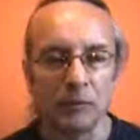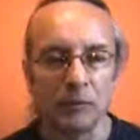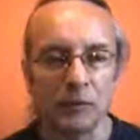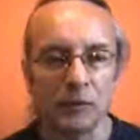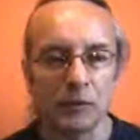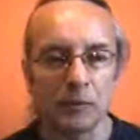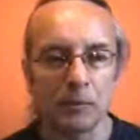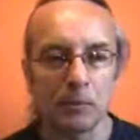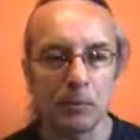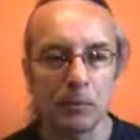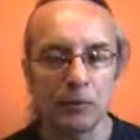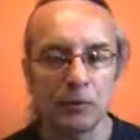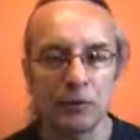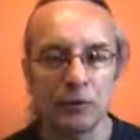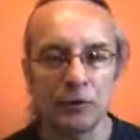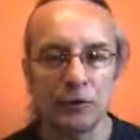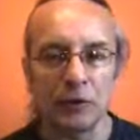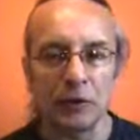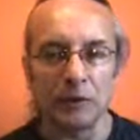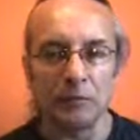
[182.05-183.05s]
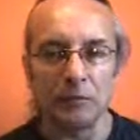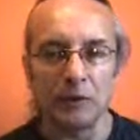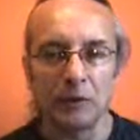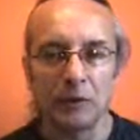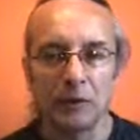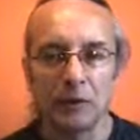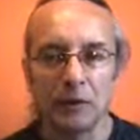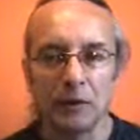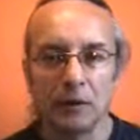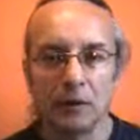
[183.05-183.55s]
You explore the dream.
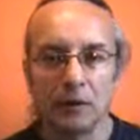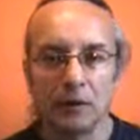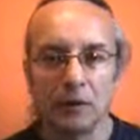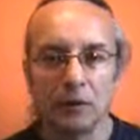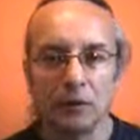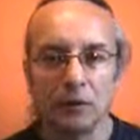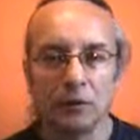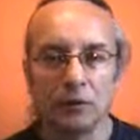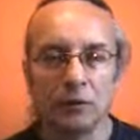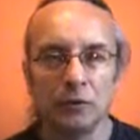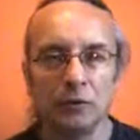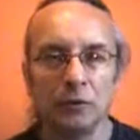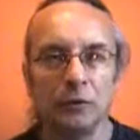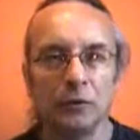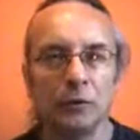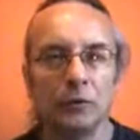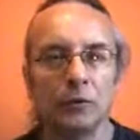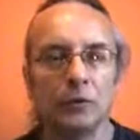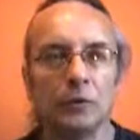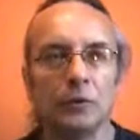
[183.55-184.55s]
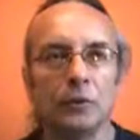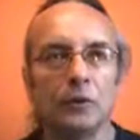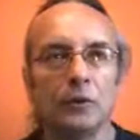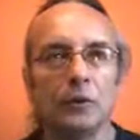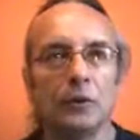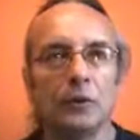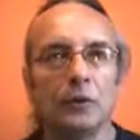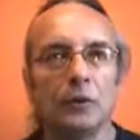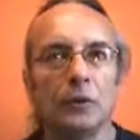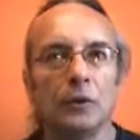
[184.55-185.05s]

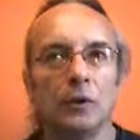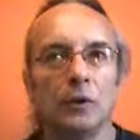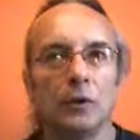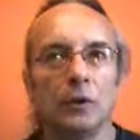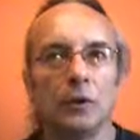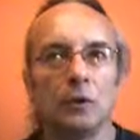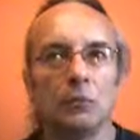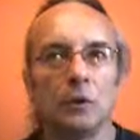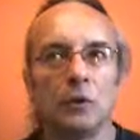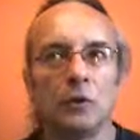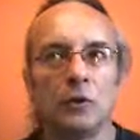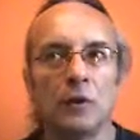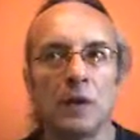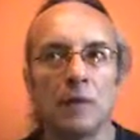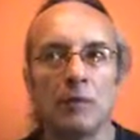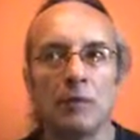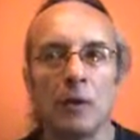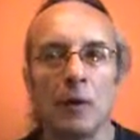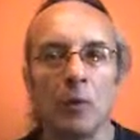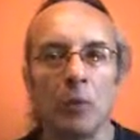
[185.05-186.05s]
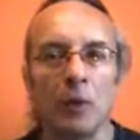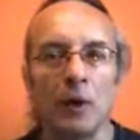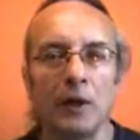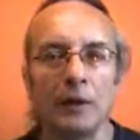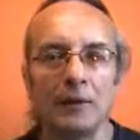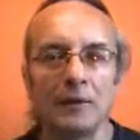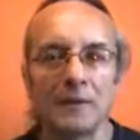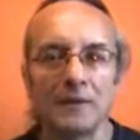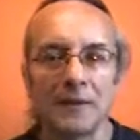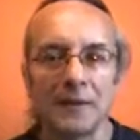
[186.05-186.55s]
But you keep the
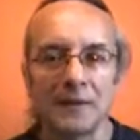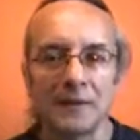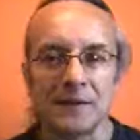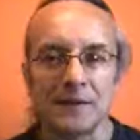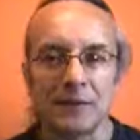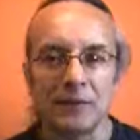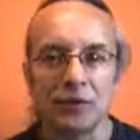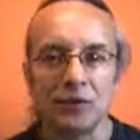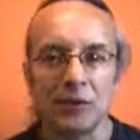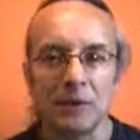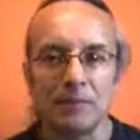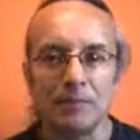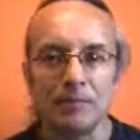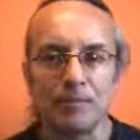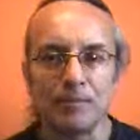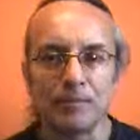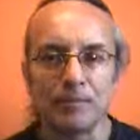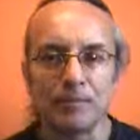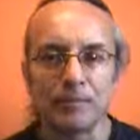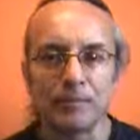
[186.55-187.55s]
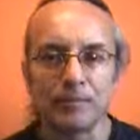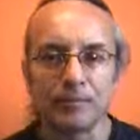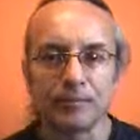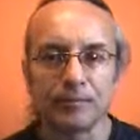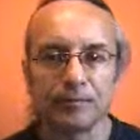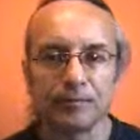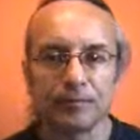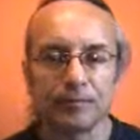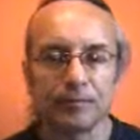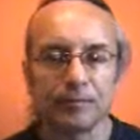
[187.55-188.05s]
awareness that it's a dream.
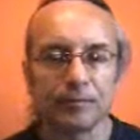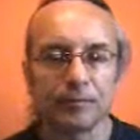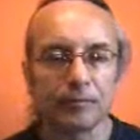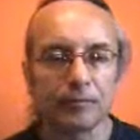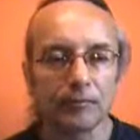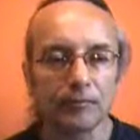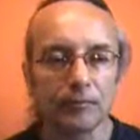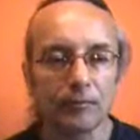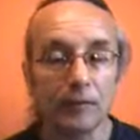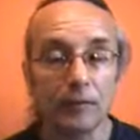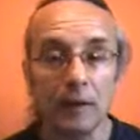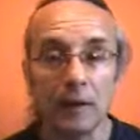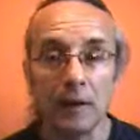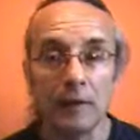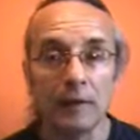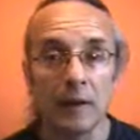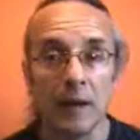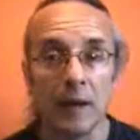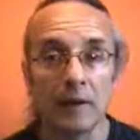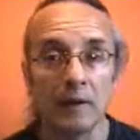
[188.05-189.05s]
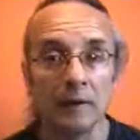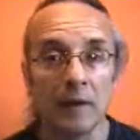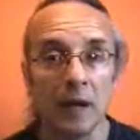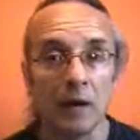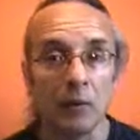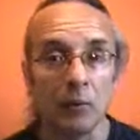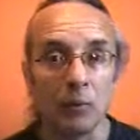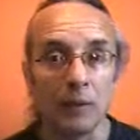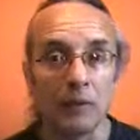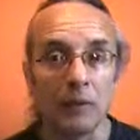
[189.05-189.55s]
And
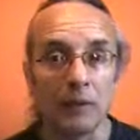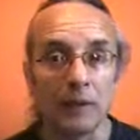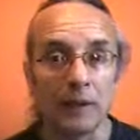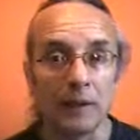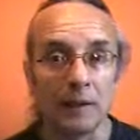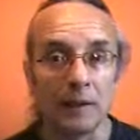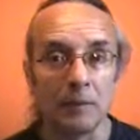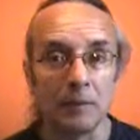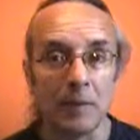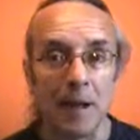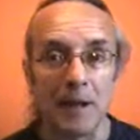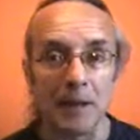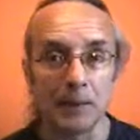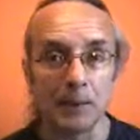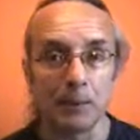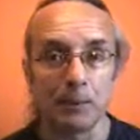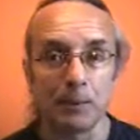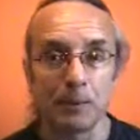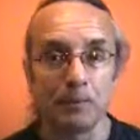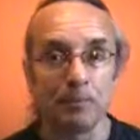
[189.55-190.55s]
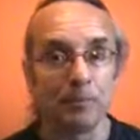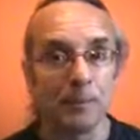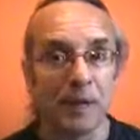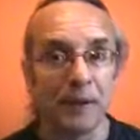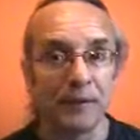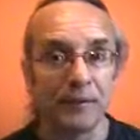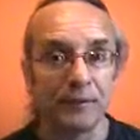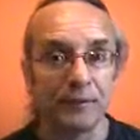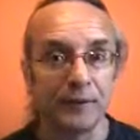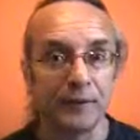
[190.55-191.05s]
that way you get the maximum
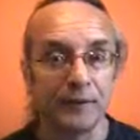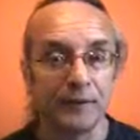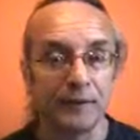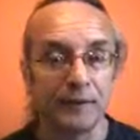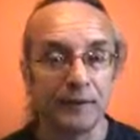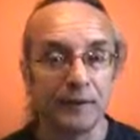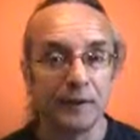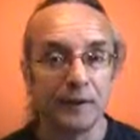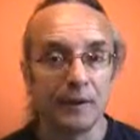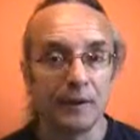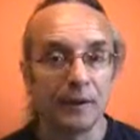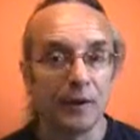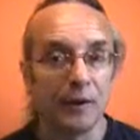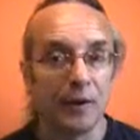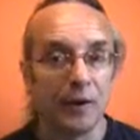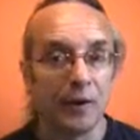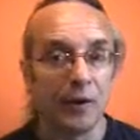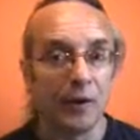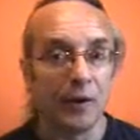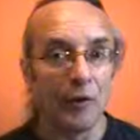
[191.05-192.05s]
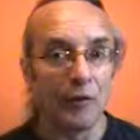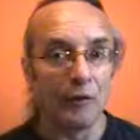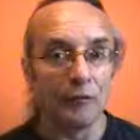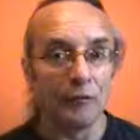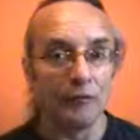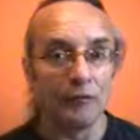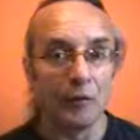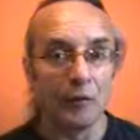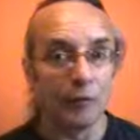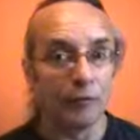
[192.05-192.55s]
benefit
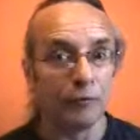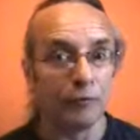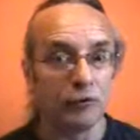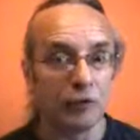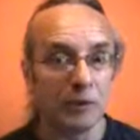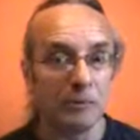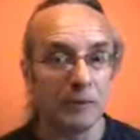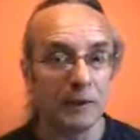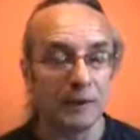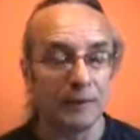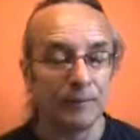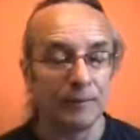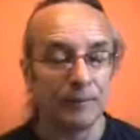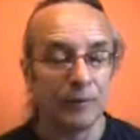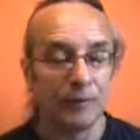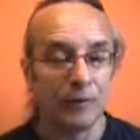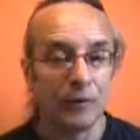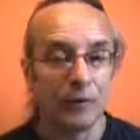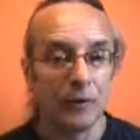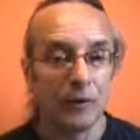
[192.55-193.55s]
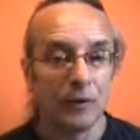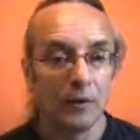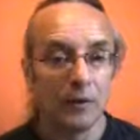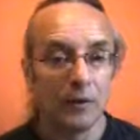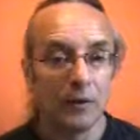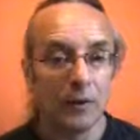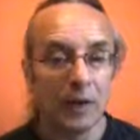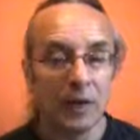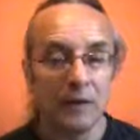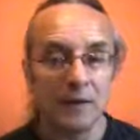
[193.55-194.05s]
of dreaming.
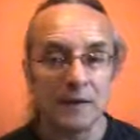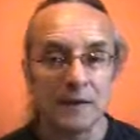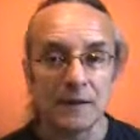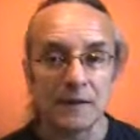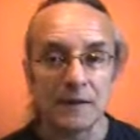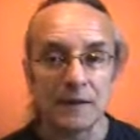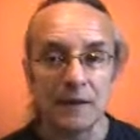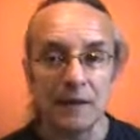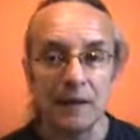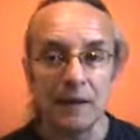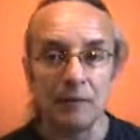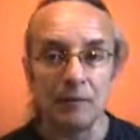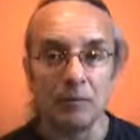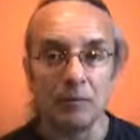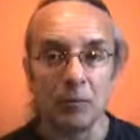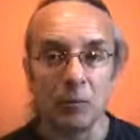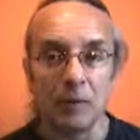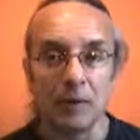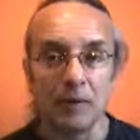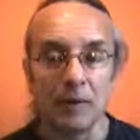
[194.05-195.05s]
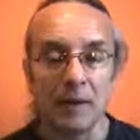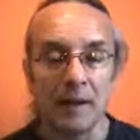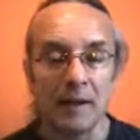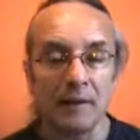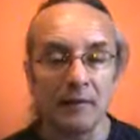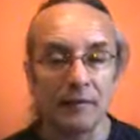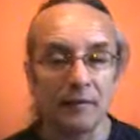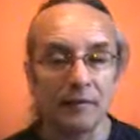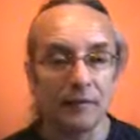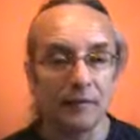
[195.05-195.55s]
And it's the same with
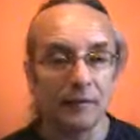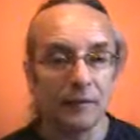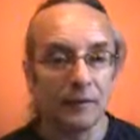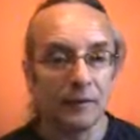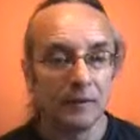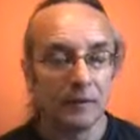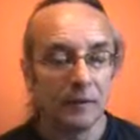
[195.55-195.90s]
life.